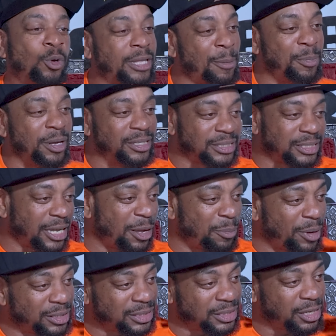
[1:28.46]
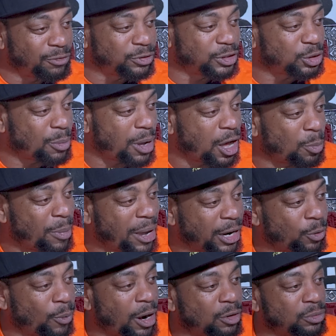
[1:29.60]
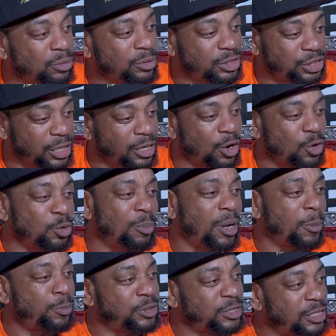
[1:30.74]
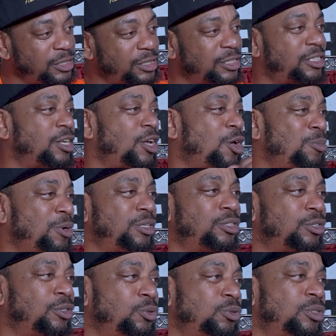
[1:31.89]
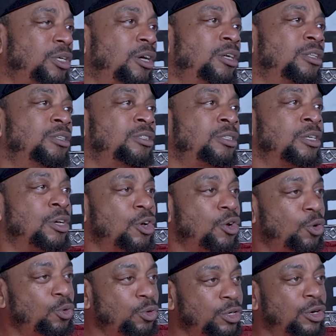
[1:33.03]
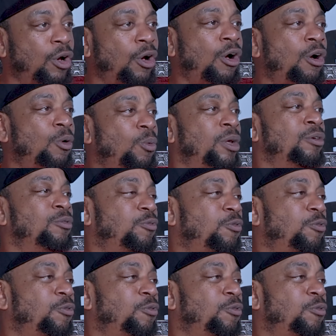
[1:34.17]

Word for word: with that being said, man, just give us a small background check on you, man. Present to some, introduce to others who you are, where you're